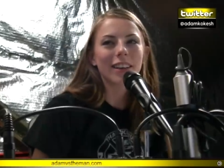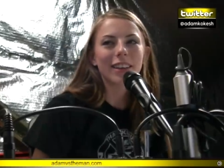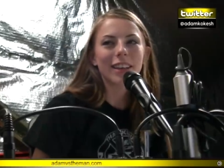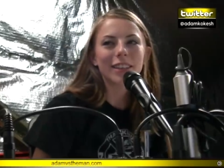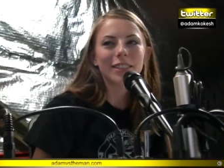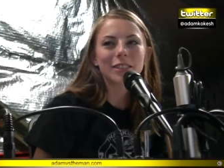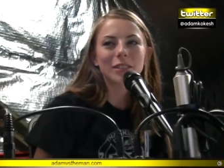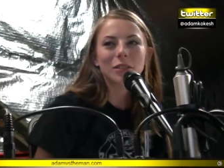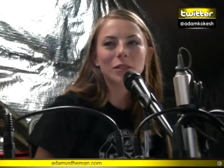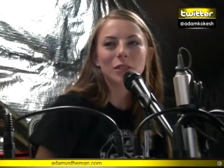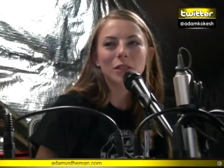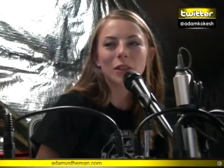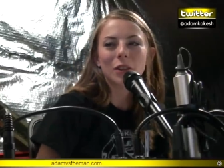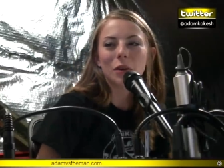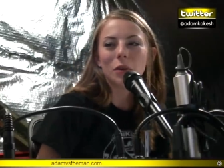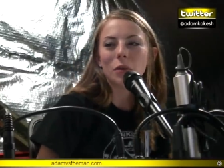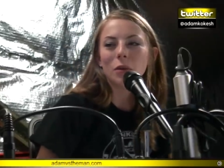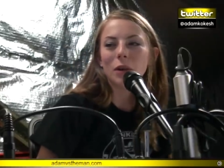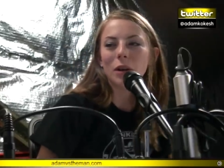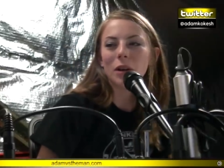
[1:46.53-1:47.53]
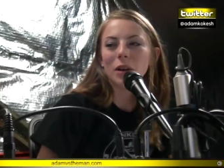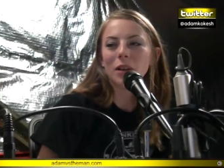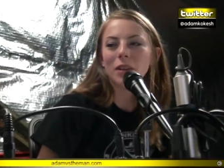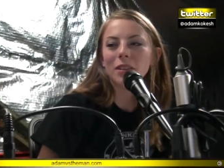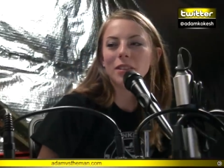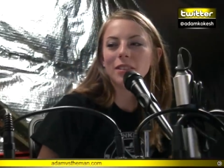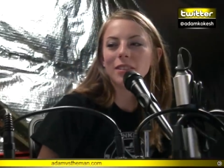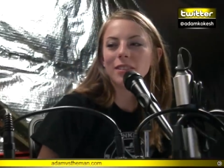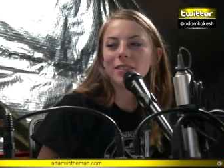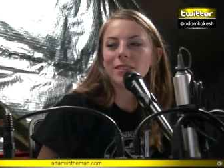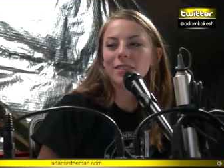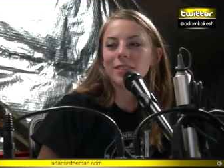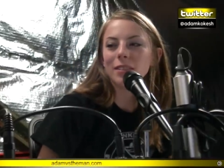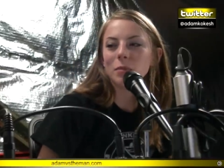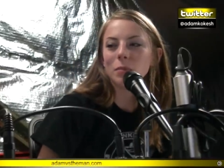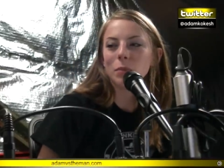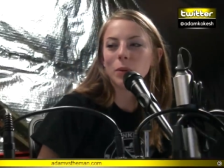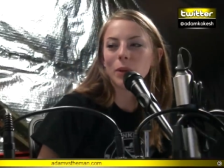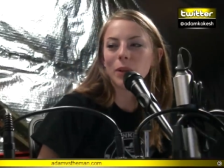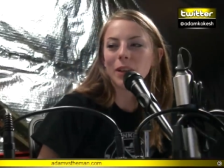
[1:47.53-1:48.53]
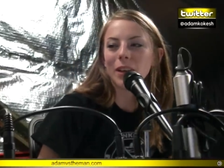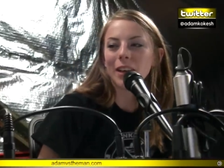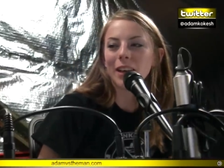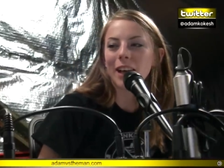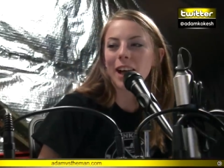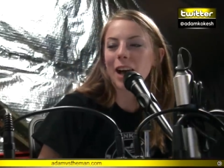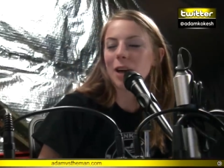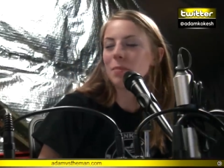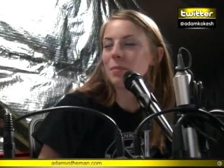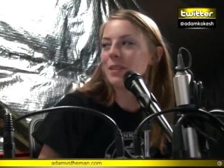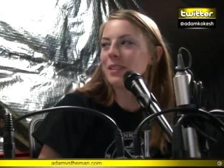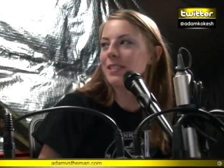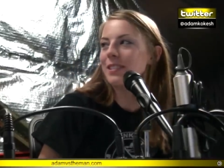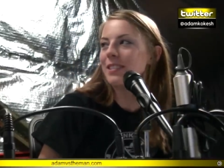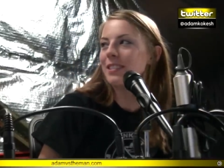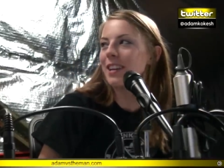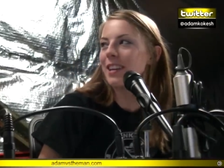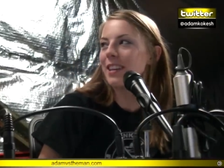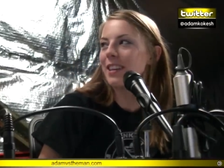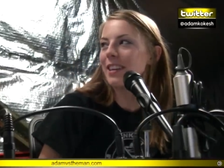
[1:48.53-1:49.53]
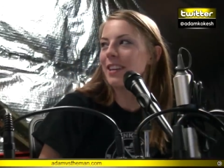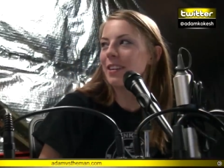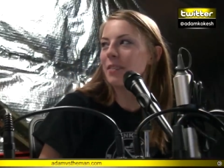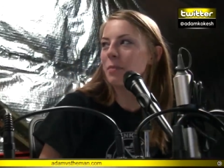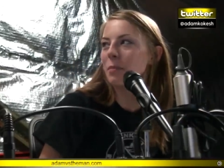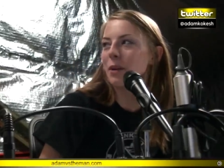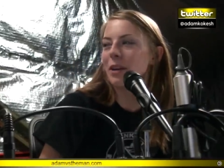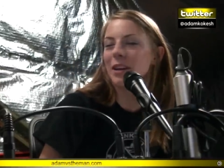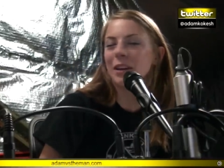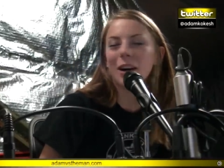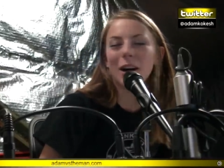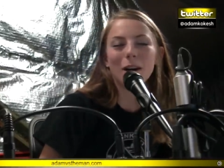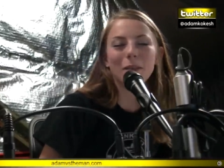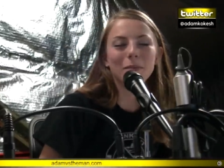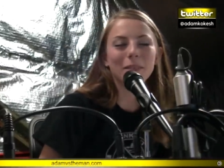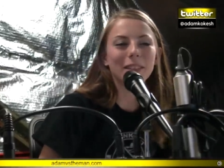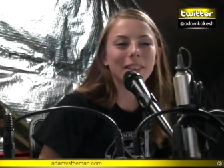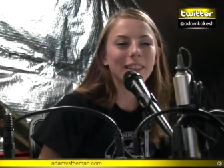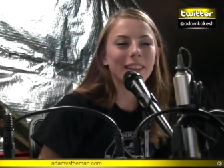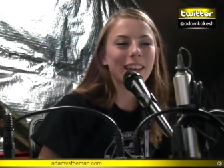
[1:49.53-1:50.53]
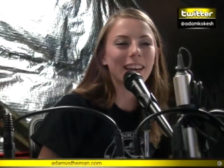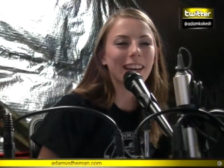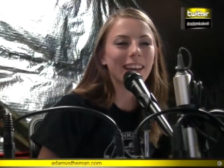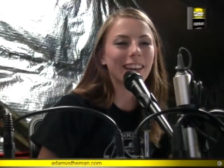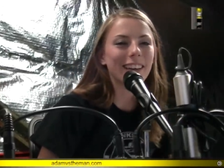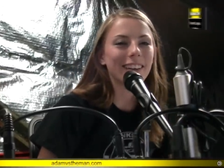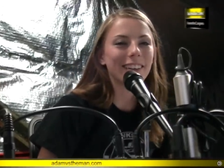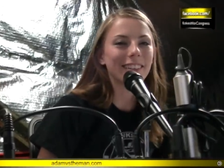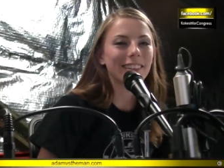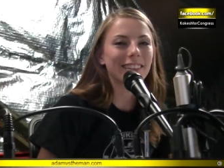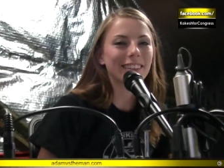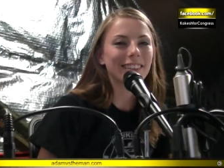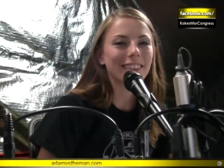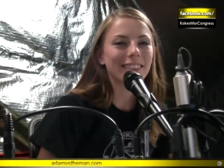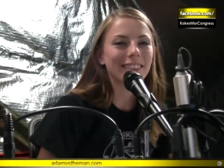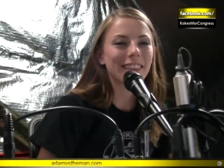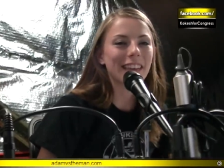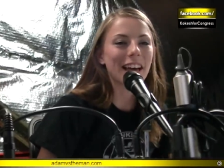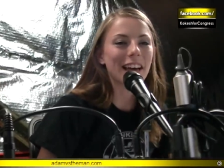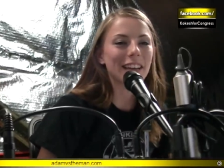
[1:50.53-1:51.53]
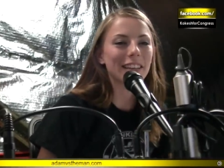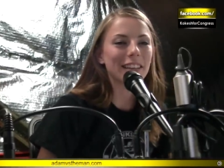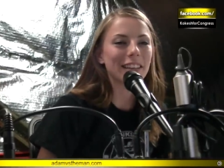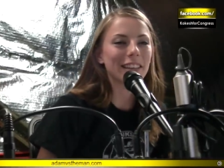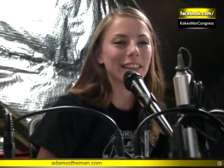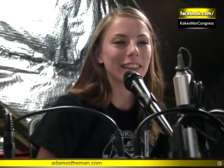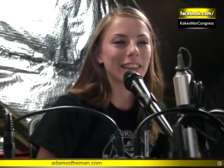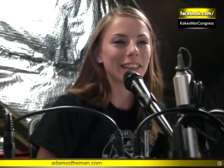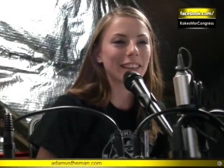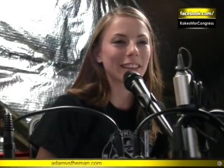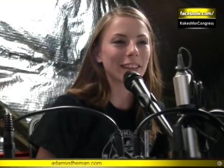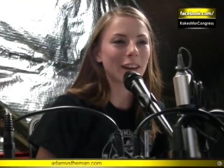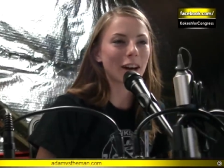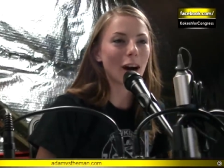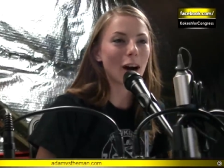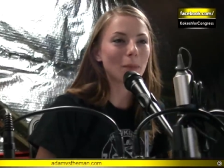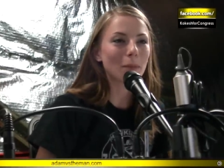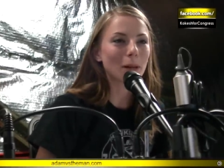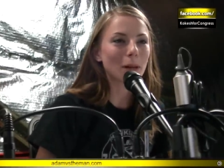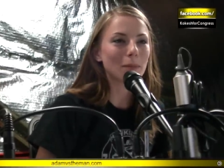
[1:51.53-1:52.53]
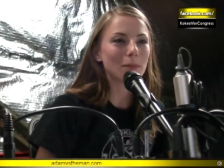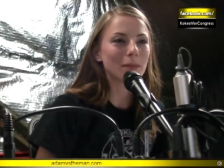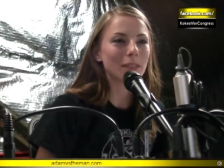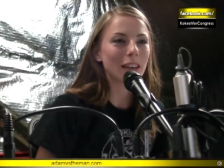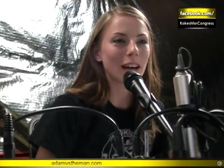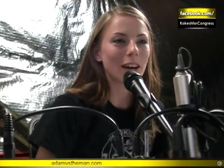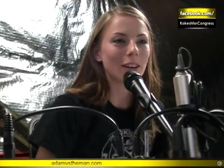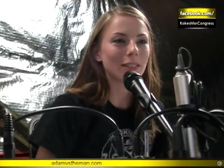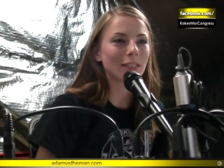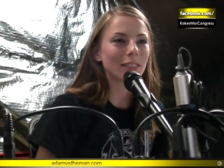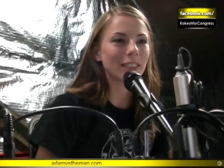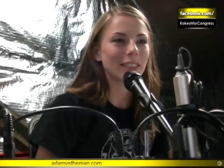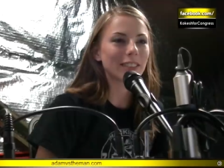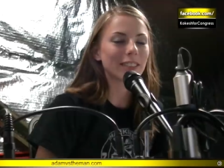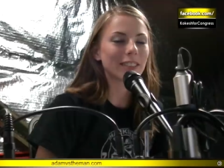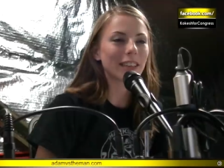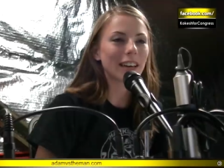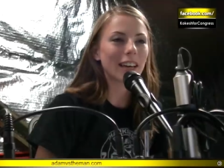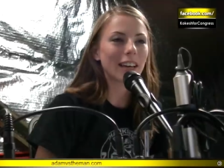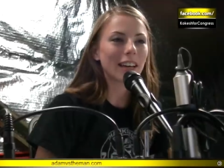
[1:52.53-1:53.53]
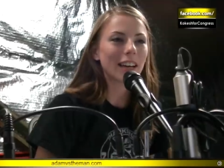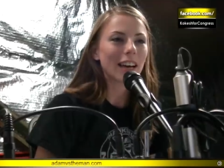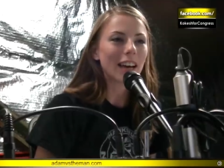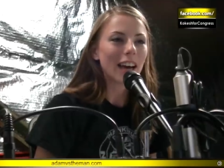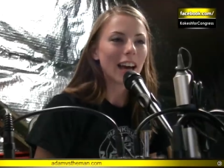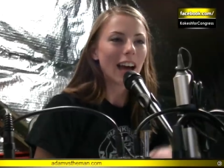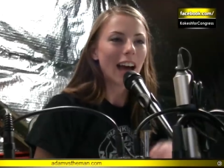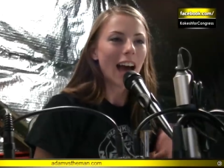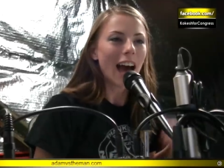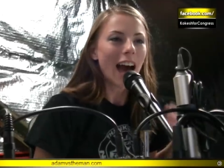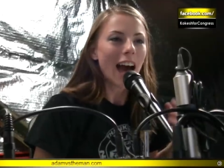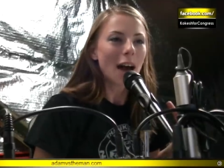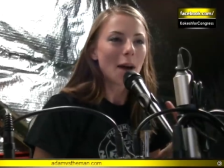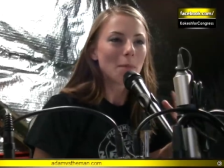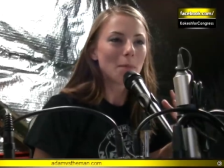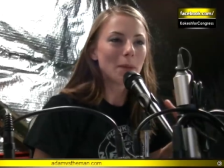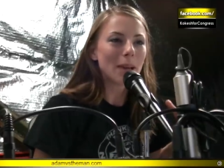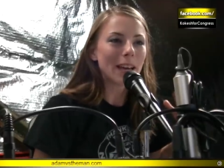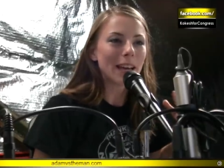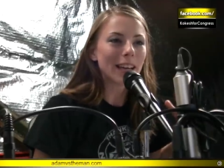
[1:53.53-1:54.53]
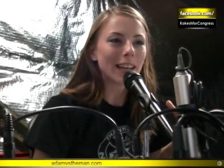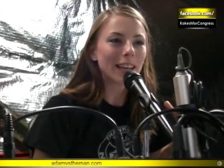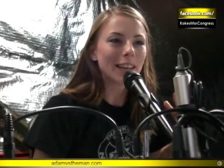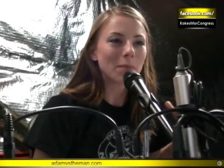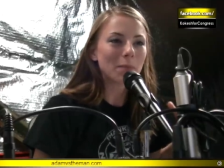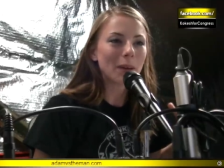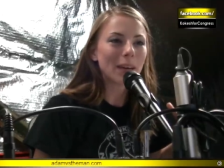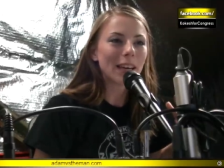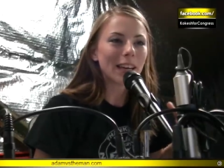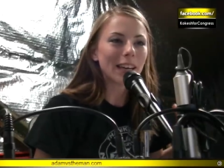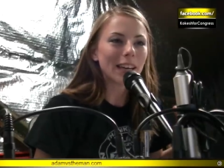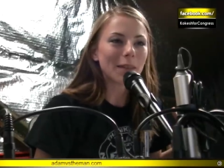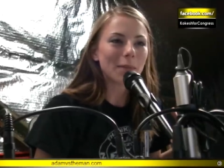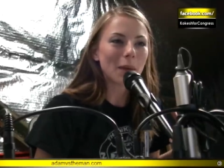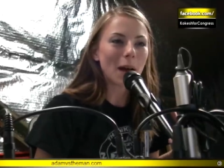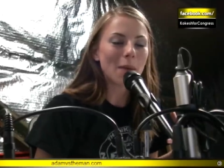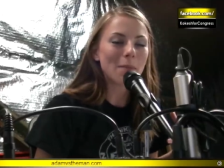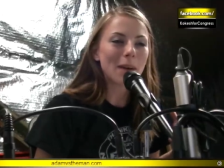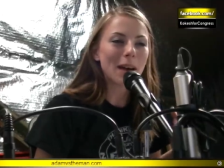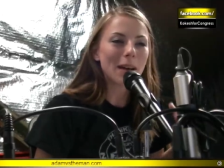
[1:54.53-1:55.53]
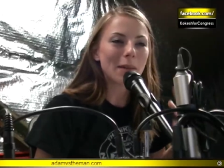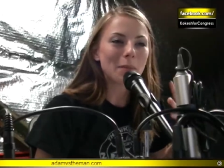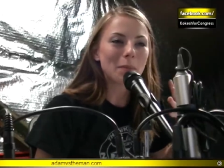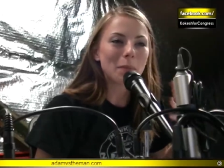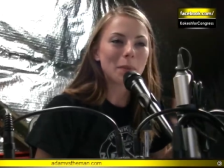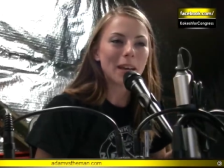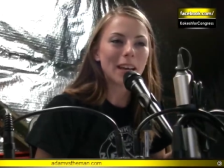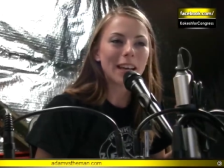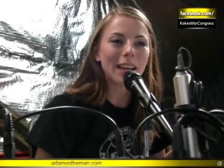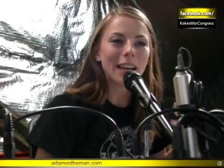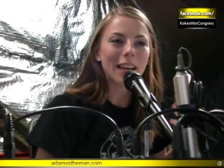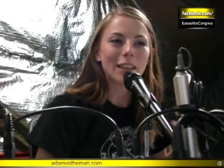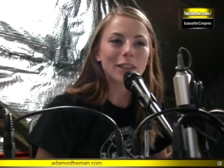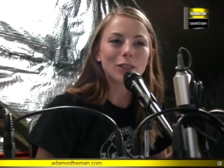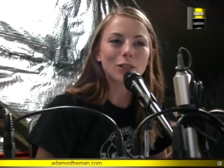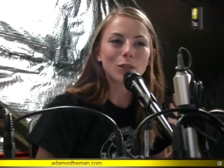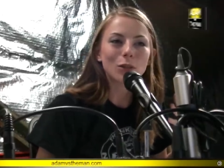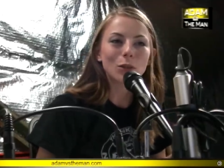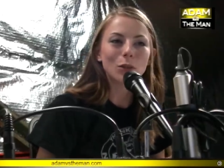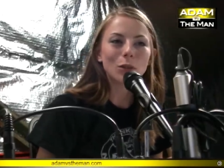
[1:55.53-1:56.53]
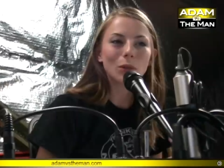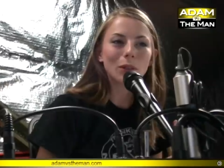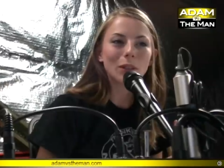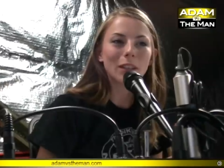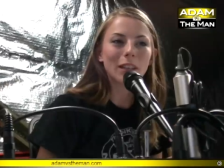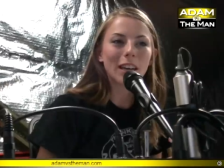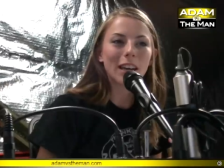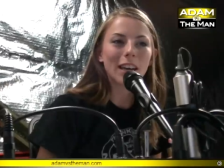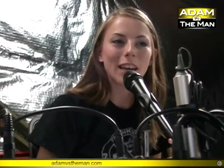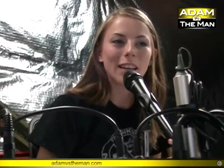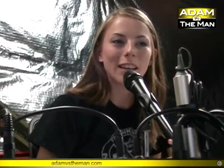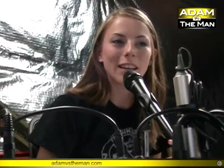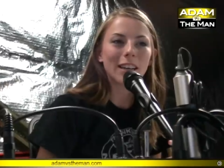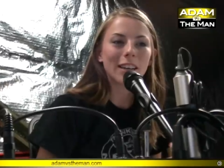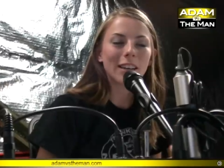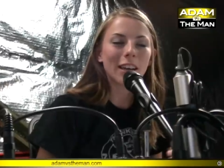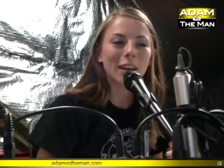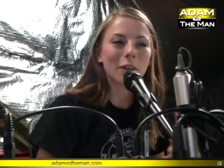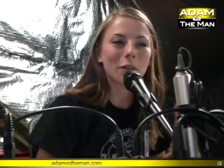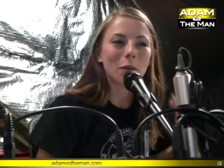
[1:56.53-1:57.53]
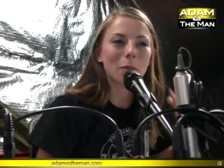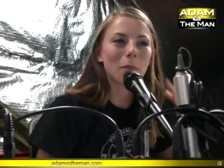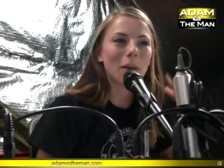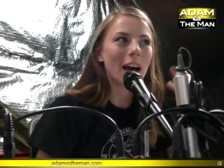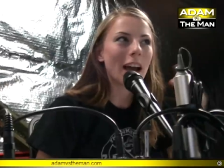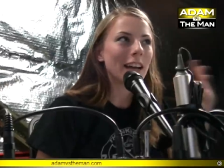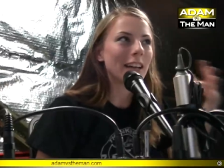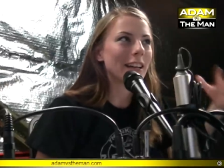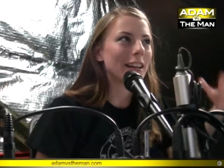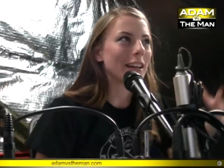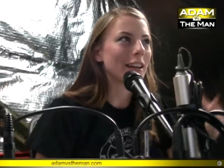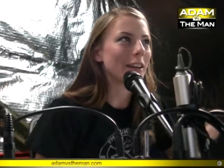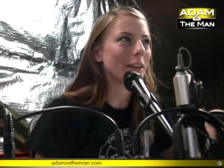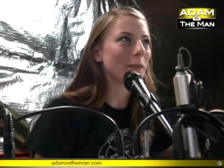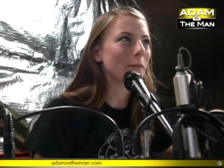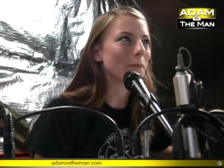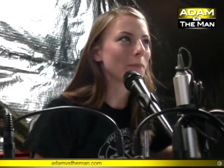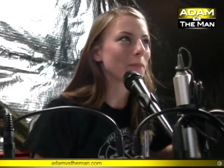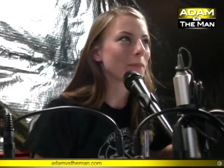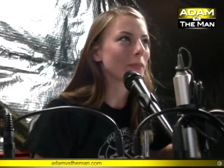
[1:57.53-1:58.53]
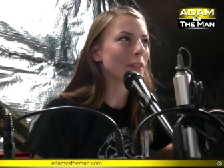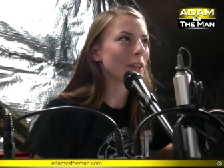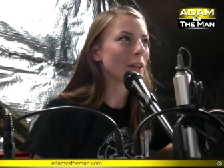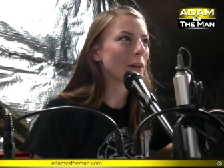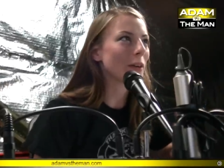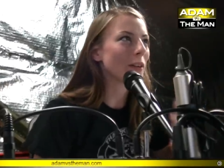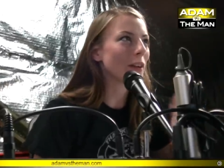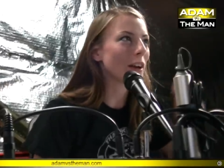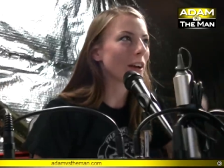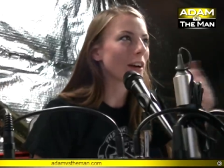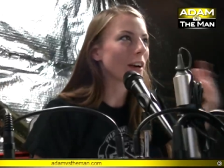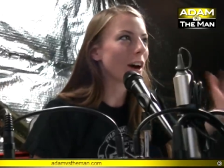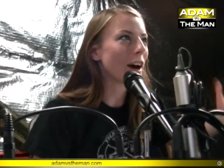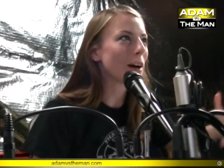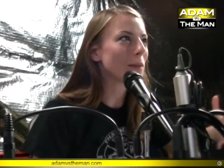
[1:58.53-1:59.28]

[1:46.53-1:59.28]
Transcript: And that's, you know, where bullying happens, I think, pretty common. And the idea that the cop comes out and it's like the hero being being I bet being at a school again and it like reminded him. You know, a lot no.